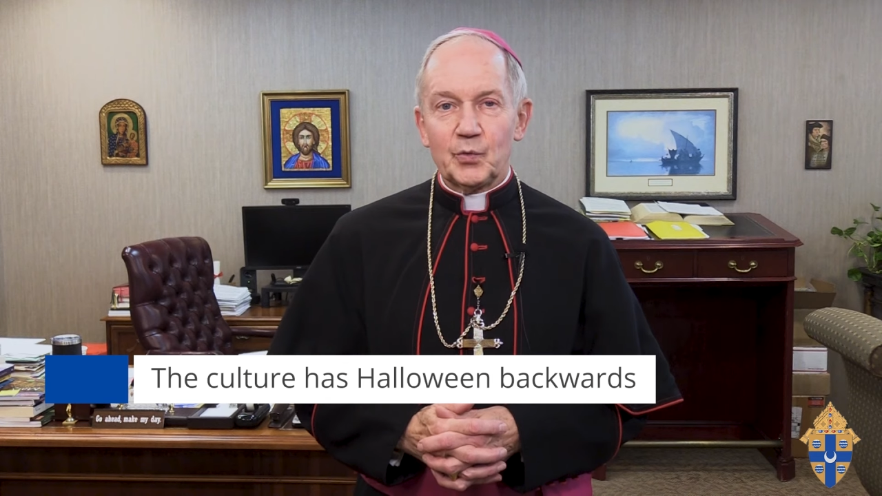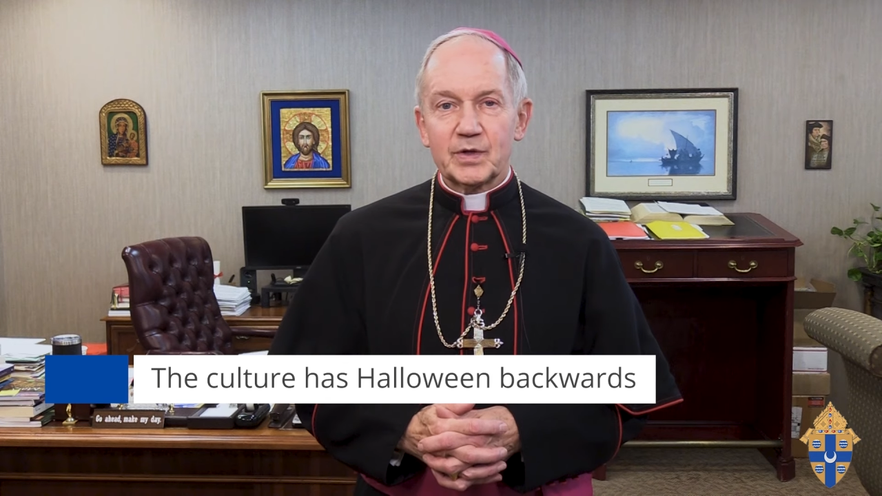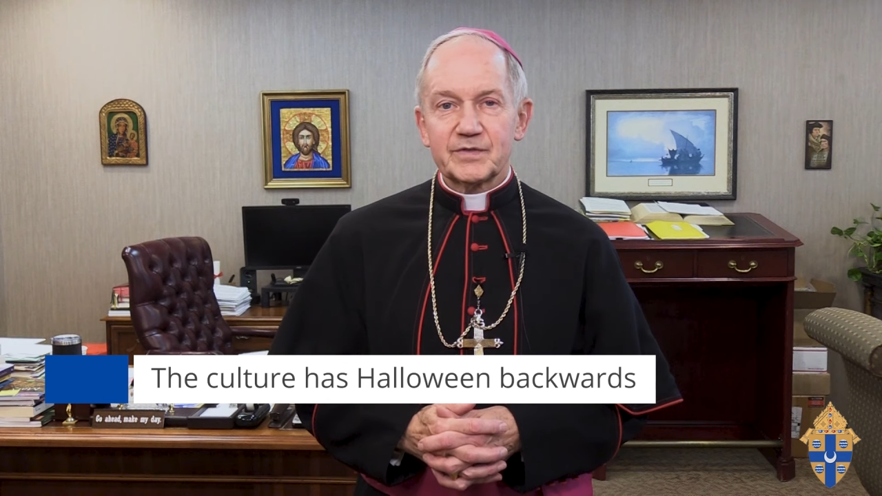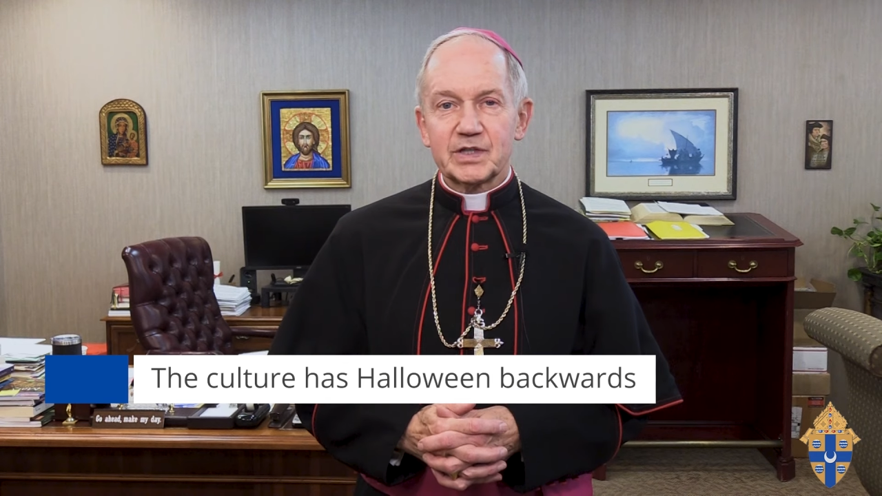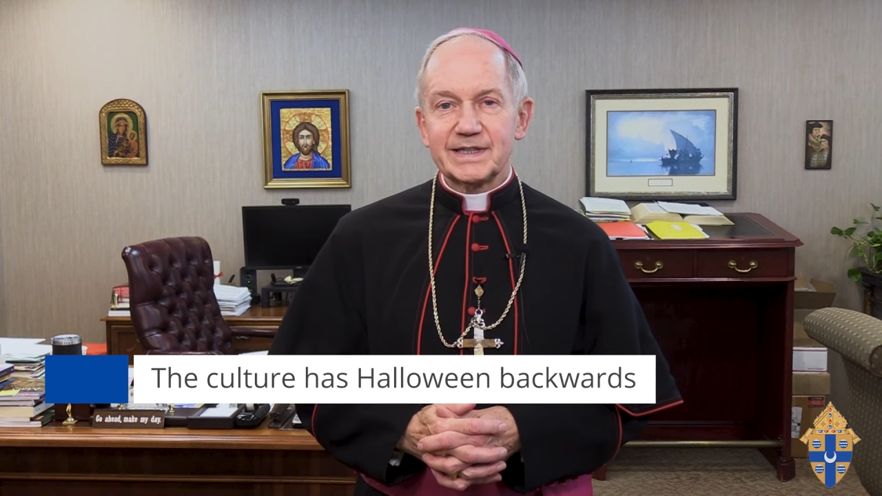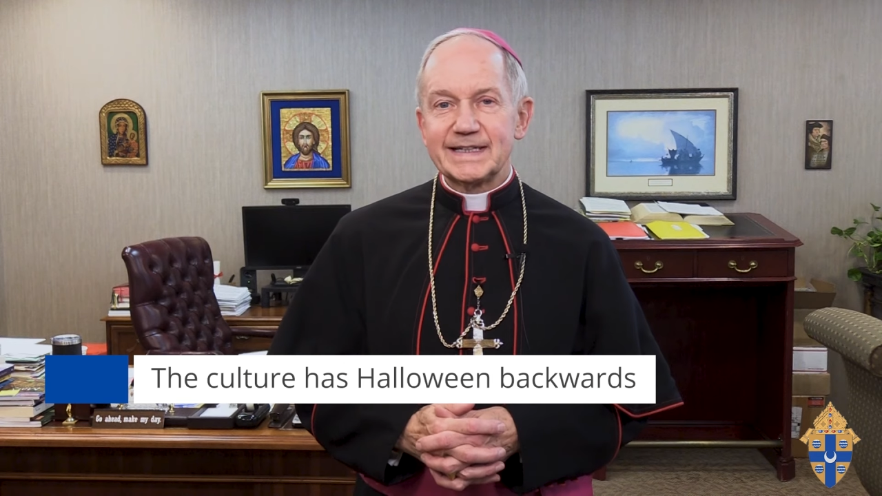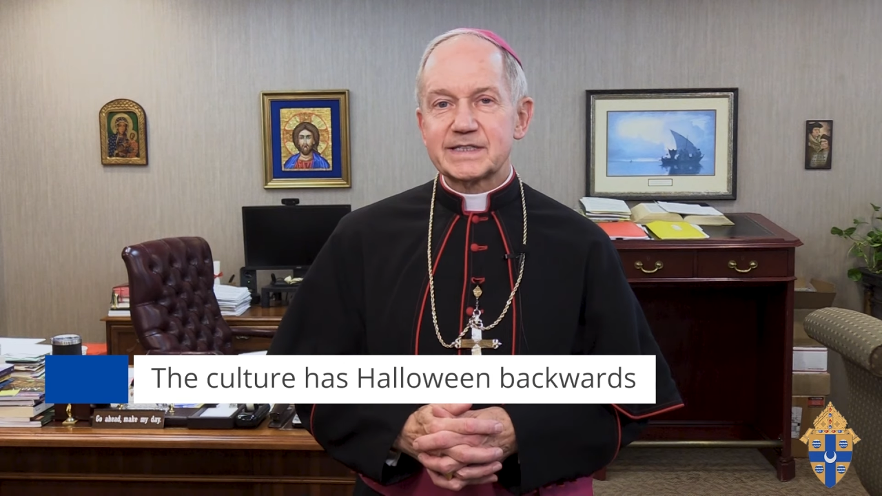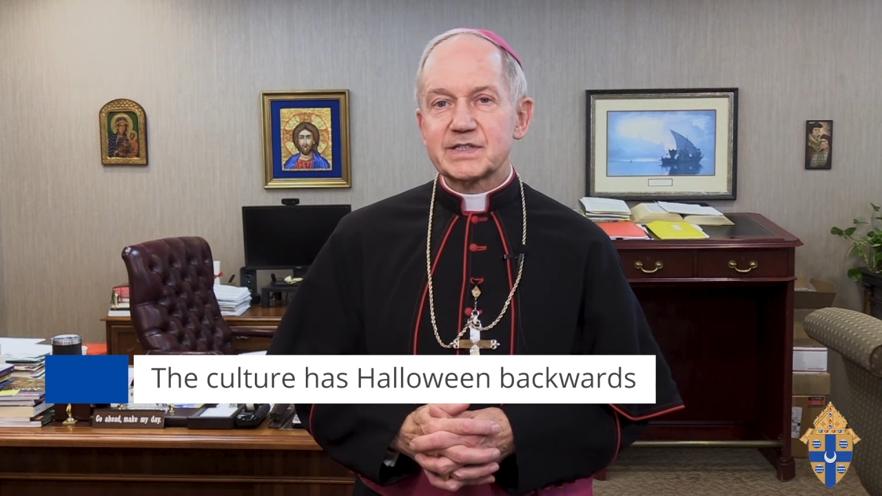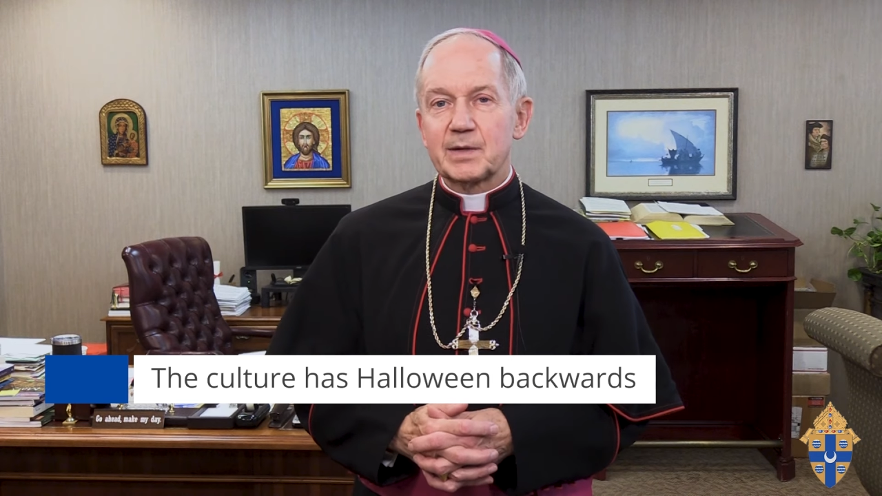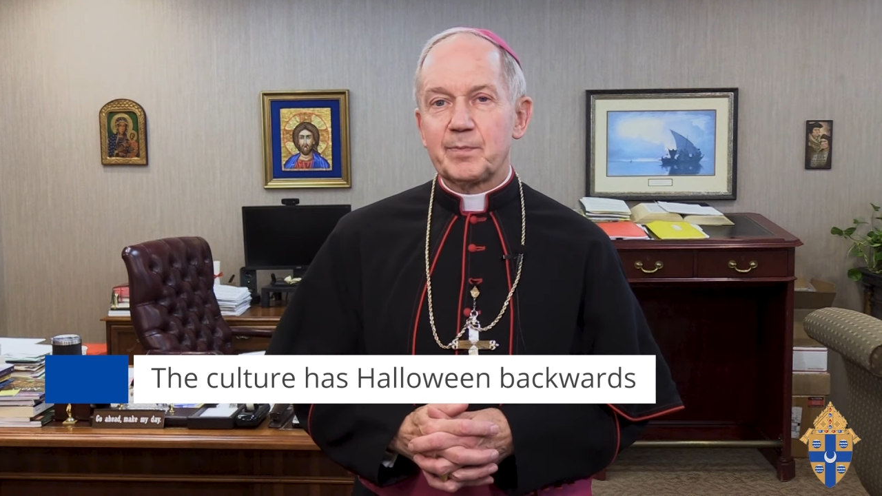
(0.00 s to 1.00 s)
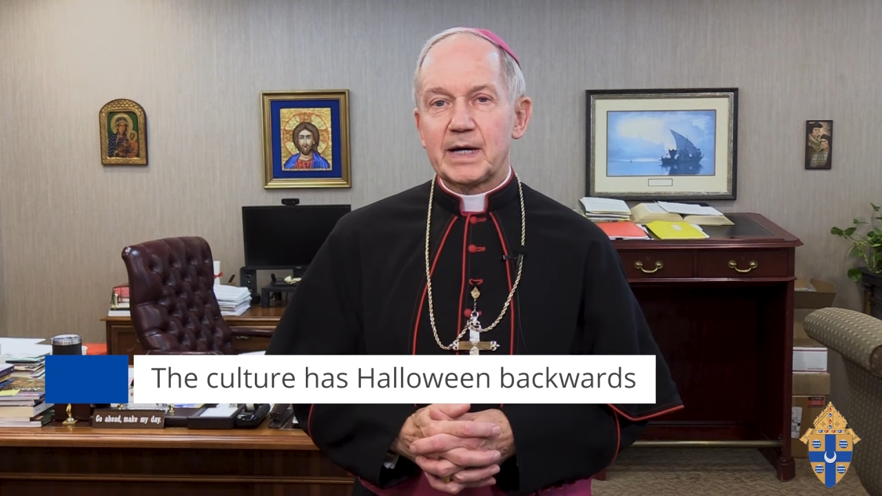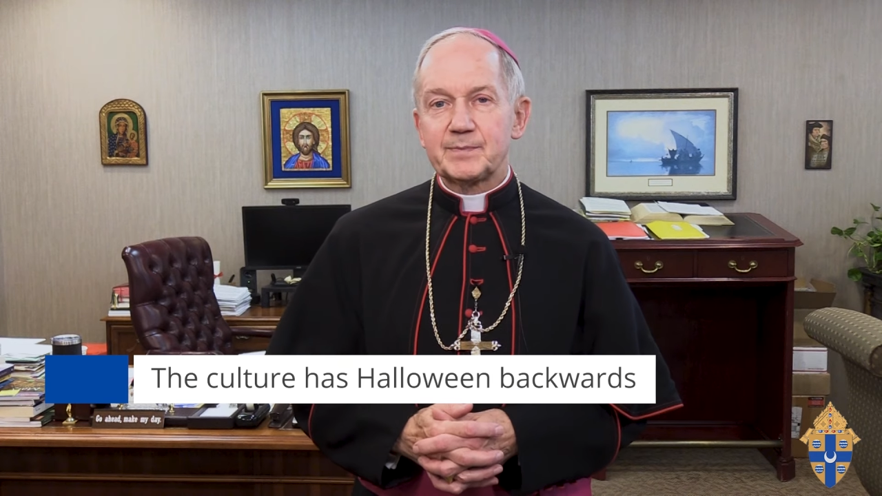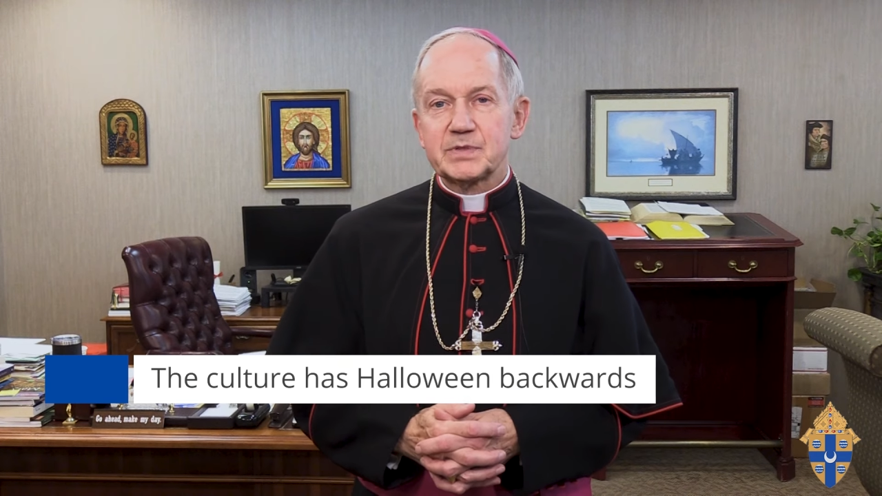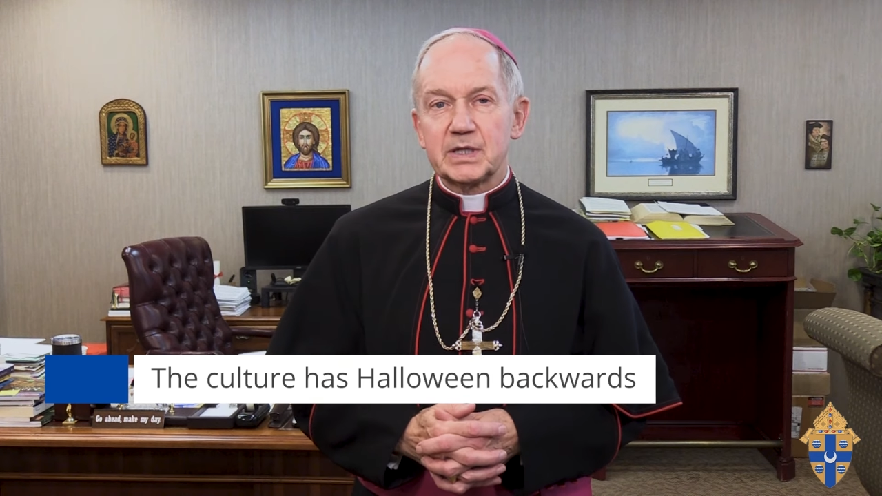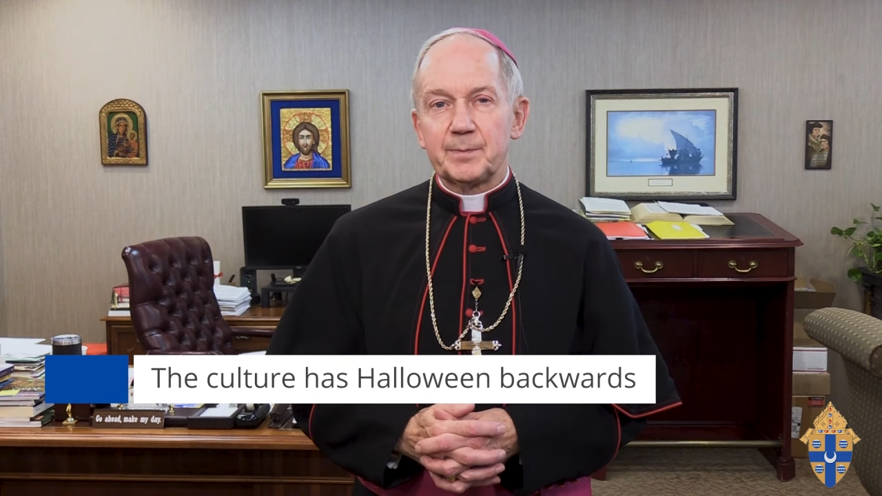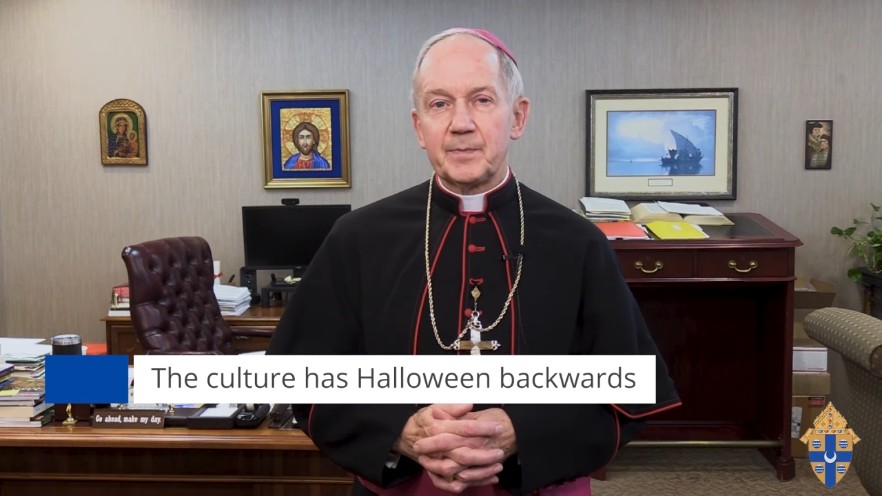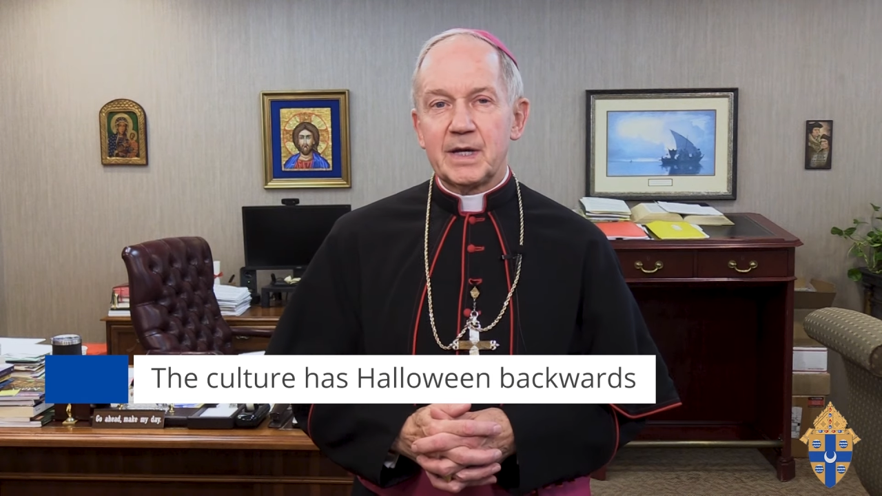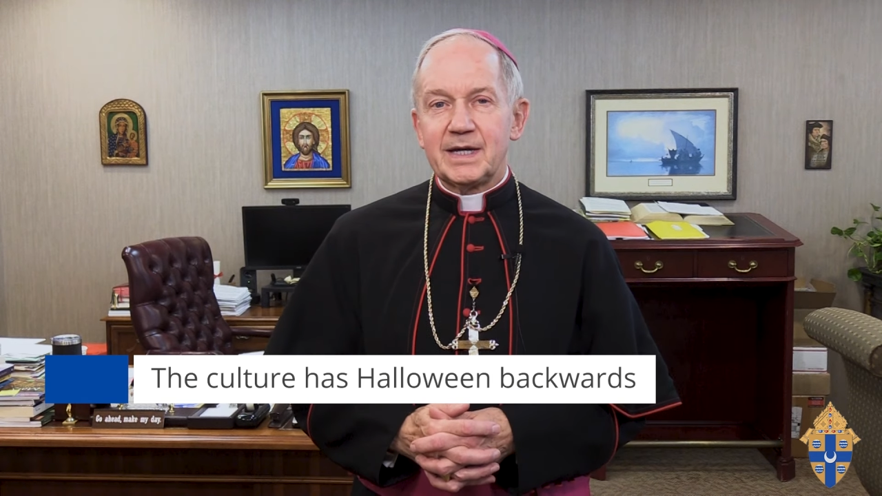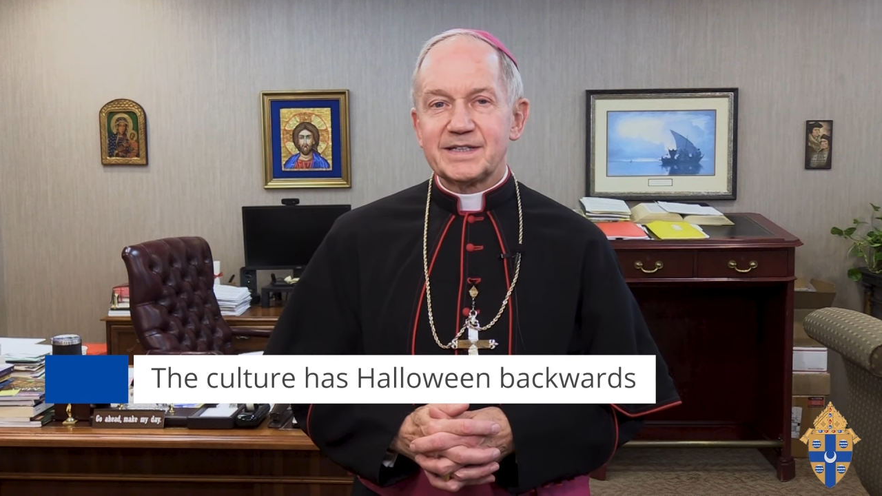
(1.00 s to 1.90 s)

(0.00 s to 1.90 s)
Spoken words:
one of the links that pops up